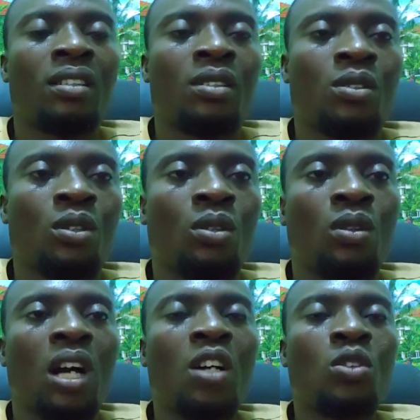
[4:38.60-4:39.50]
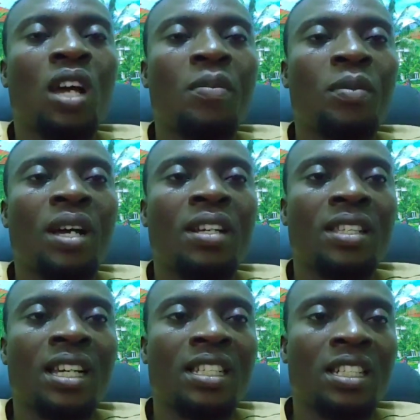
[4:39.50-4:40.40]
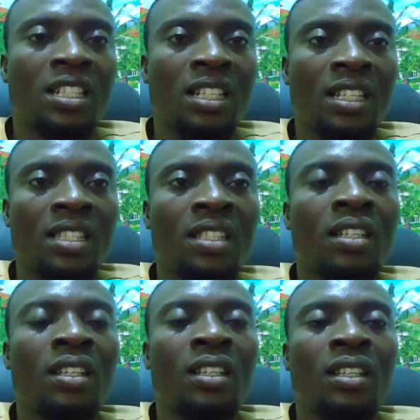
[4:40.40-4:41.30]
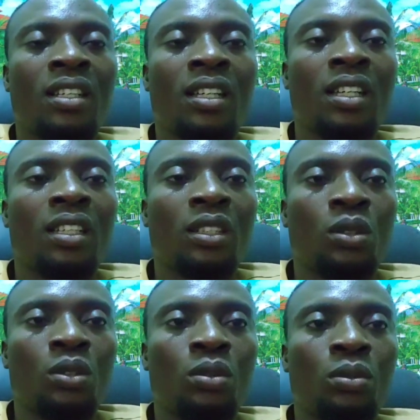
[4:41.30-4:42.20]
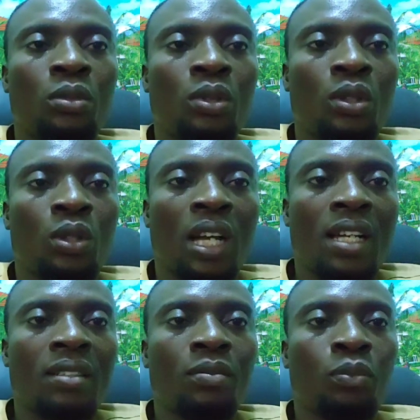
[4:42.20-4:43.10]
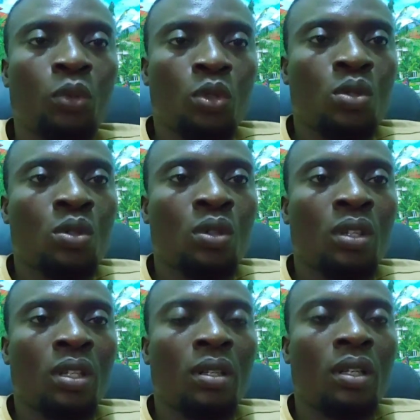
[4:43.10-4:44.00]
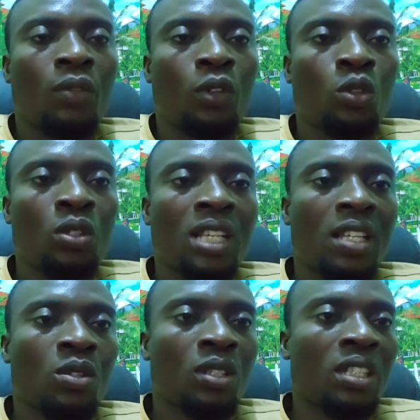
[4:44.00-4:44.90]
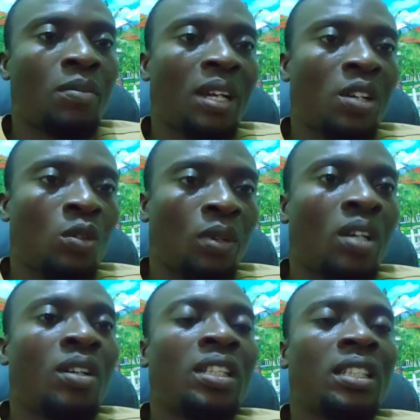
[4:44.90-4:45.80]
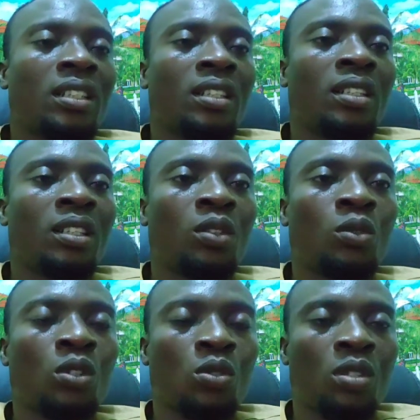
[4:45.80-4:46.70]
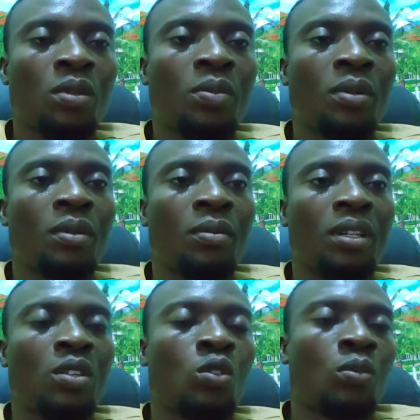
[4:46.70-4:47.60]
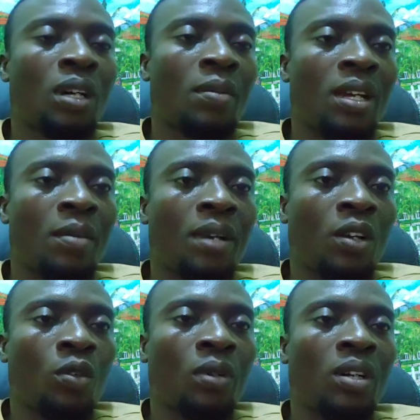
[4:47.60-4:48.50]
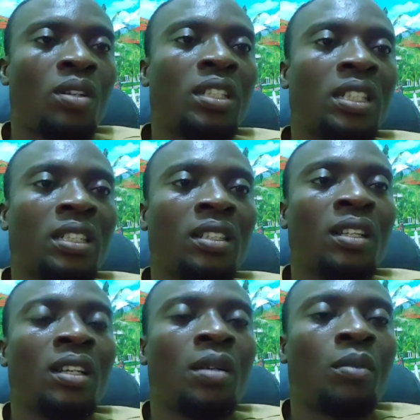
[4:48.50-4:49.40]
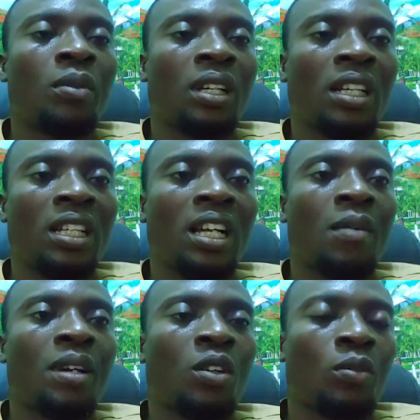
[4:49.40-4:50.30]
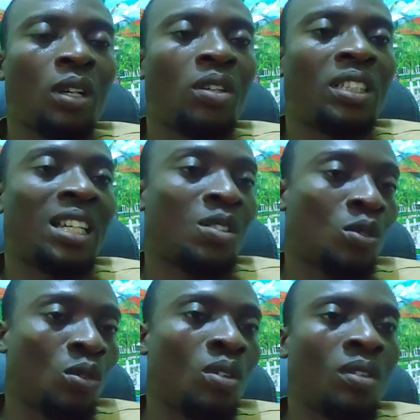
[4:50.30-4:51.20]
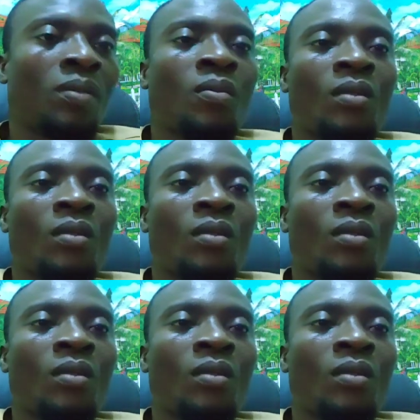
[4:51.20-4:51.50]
So how do I mean by research interest? You can put, for those that studied microbiology, you want to see maybe medical microbiology, maybe clinical microbiology, and so on.